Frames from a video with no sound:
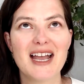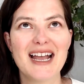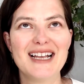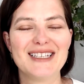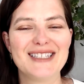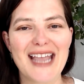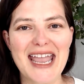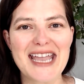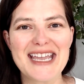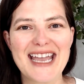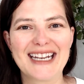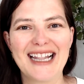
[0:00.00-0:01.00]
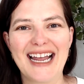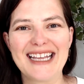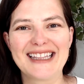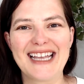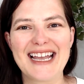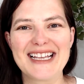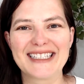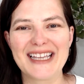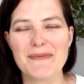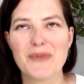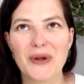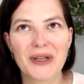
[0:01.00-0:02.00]
saying it like this
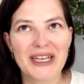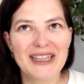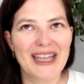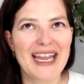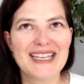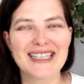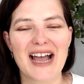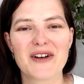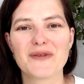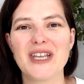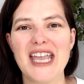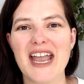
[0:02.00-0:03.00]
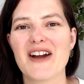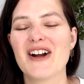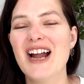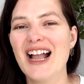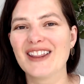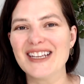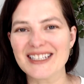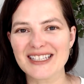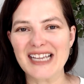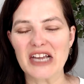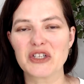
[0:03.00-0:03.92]
and pulling things out of the air. This is actually